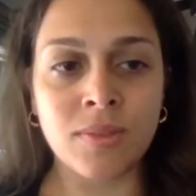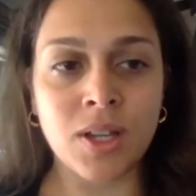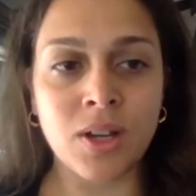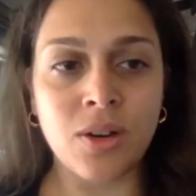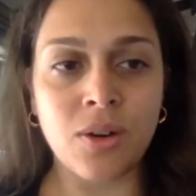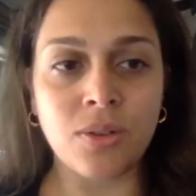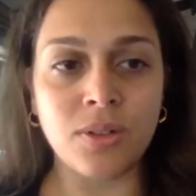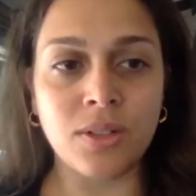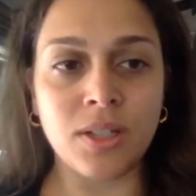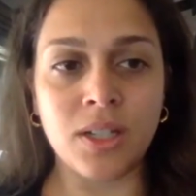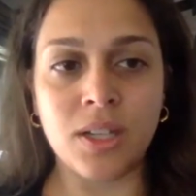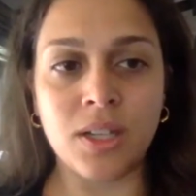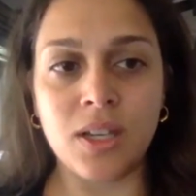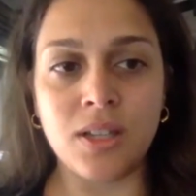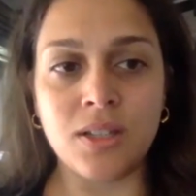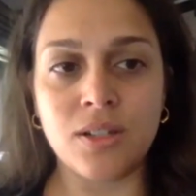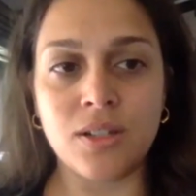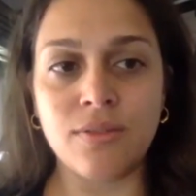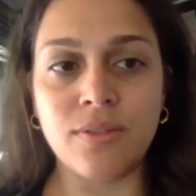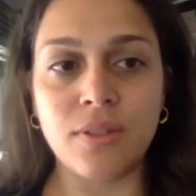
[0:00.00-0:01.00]
holding
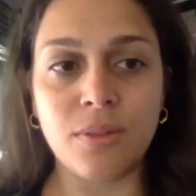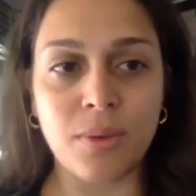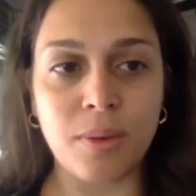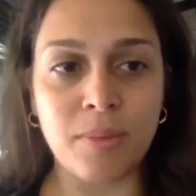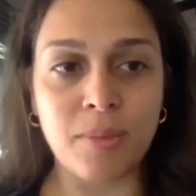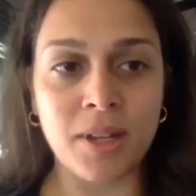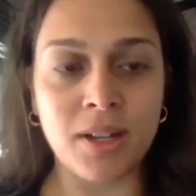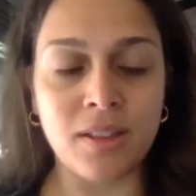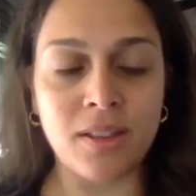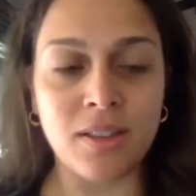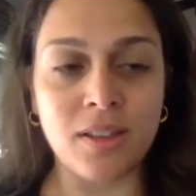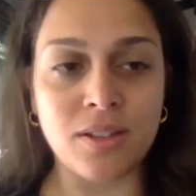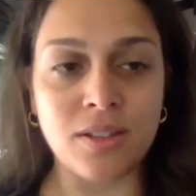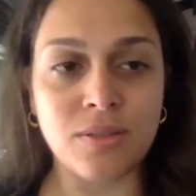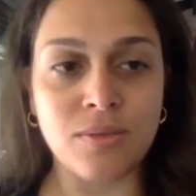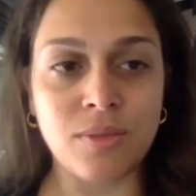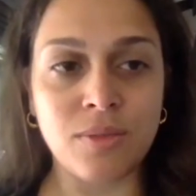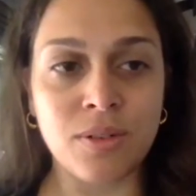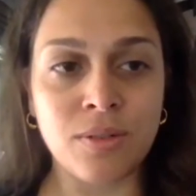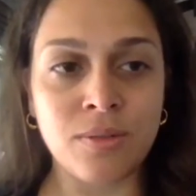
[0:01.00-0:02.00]
each of the women in
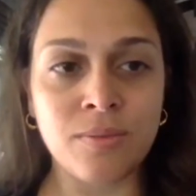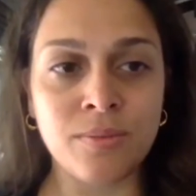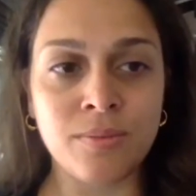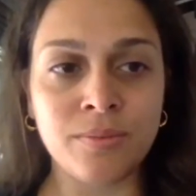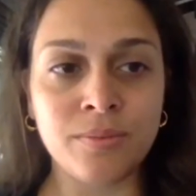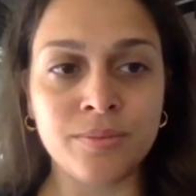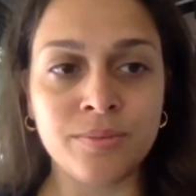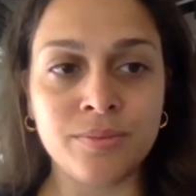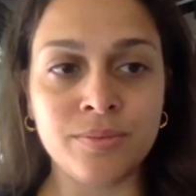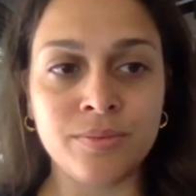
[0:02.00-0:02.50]
this room,